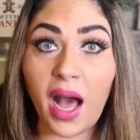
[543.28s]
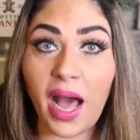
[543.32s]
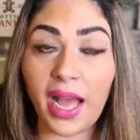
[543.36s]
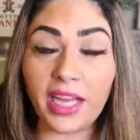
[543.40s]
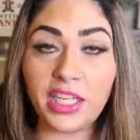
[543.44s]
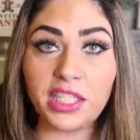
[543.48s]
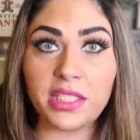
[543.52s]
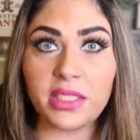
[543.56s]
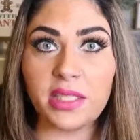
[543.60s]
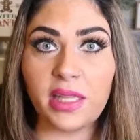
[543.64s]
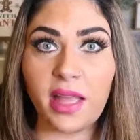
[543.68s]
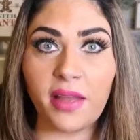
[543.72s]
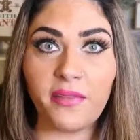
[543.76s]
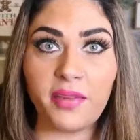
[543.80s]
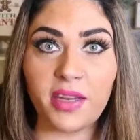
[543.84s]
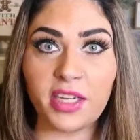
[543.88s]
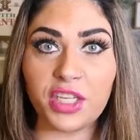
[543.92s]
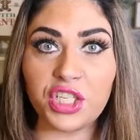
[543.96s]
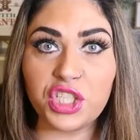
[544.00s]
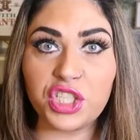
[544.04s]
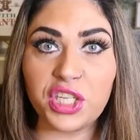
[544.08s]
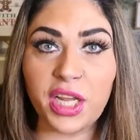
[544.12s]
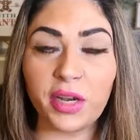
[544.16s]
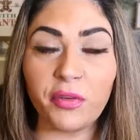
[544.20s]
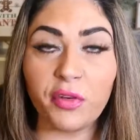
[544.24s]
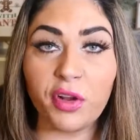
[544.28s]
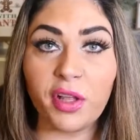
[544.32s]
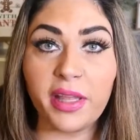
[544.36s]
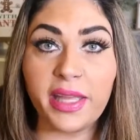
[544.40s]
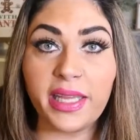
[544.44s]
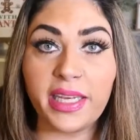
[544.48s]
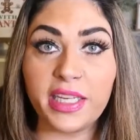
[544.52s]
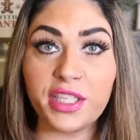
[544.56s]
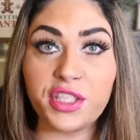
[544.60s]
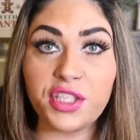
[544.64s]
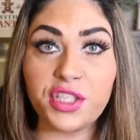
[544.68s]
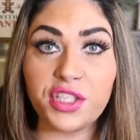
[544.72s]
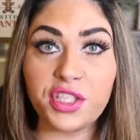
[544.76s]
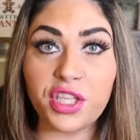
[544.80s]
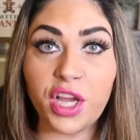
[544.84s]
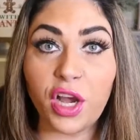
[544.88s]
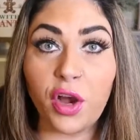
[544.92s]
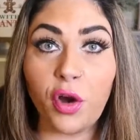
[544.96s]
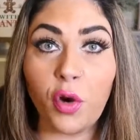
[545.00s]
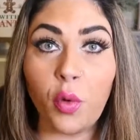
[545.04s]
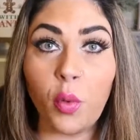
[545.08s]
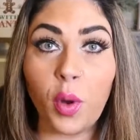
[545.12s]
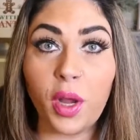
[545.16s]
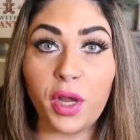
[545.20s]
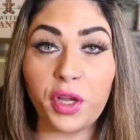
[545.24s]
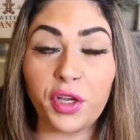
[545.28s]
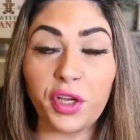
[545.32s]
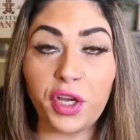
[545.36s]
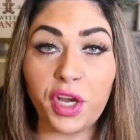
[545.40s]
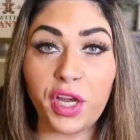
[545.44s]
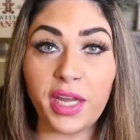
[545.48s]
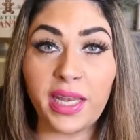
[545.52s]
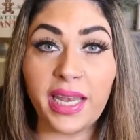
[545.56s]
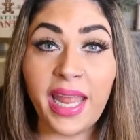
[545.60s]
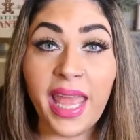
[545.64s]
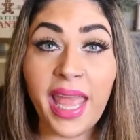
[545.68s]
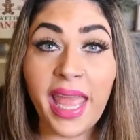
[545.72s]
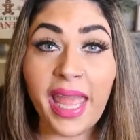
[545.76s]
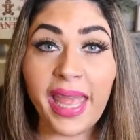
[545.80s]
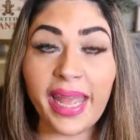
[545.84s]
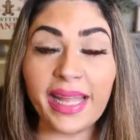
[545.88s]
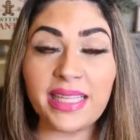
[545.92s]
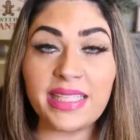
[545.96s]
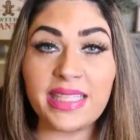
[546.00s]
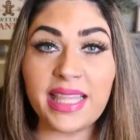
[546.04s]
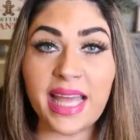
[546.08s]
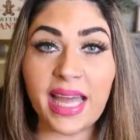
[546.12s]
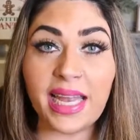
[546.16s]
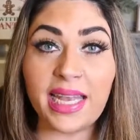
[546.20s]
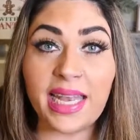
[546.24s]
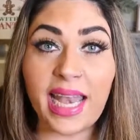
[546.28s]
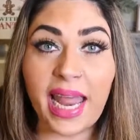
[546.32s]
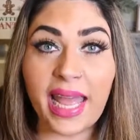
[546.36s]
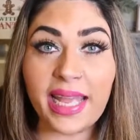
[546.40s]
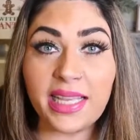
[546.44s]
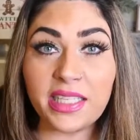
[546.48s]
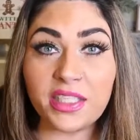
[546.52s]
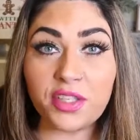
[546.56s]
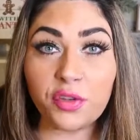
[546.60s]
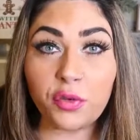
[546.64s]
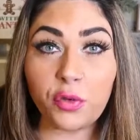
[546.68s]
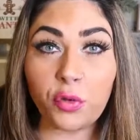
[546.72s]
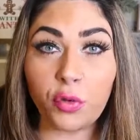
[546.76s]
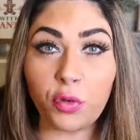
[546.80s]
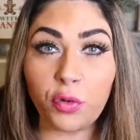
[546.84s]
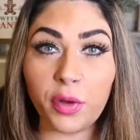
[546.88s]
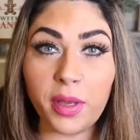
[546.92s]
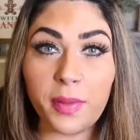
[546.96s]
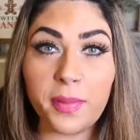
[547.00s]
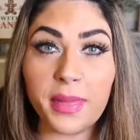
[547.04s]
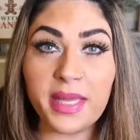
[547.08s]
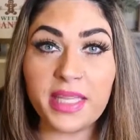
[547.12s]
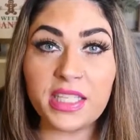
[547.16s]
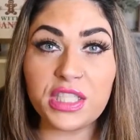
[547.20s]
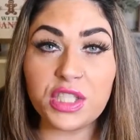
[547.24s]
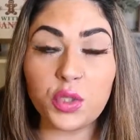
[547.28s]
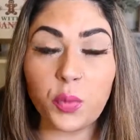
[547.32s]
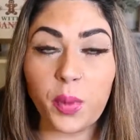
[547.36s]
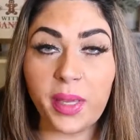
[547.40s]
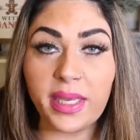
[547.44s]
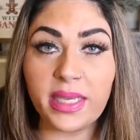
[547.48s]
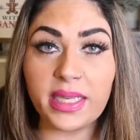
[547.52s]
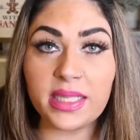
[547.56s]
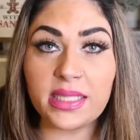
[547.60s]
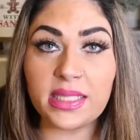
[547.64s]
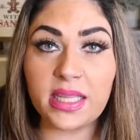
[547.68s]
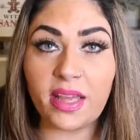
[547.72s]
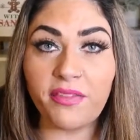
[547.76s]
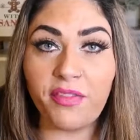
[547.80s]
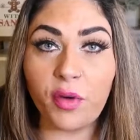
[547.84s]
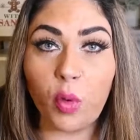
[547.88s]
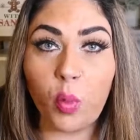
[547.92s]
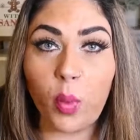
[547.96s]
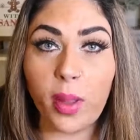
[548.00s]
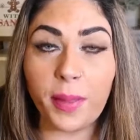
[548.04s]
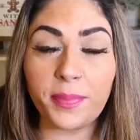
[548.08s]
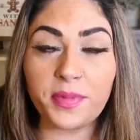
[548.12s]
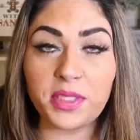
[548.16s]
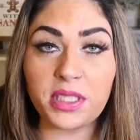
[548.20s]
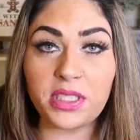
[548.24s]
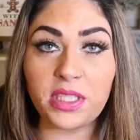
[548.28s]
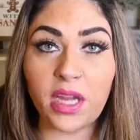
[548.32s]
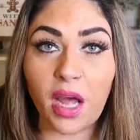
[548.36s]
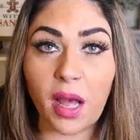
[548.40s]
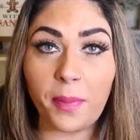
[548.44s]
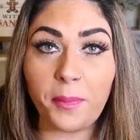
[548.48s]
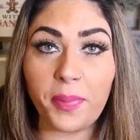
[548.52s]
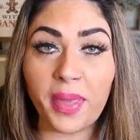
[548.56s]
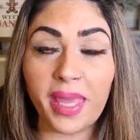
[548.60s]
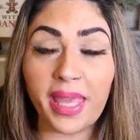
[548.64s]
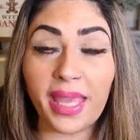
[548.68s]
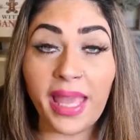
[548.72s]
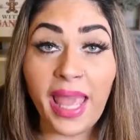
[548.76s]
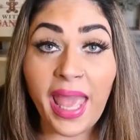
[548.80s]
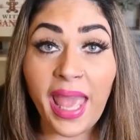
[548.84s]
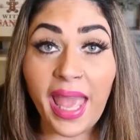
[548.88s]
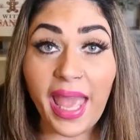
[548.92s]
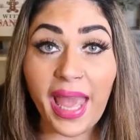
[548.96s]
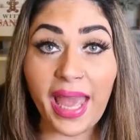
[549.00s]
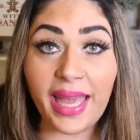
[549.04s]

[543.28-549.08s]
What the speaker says: I just love it in general. It is so good. It's that nice creamy sweetness of a whipped topping.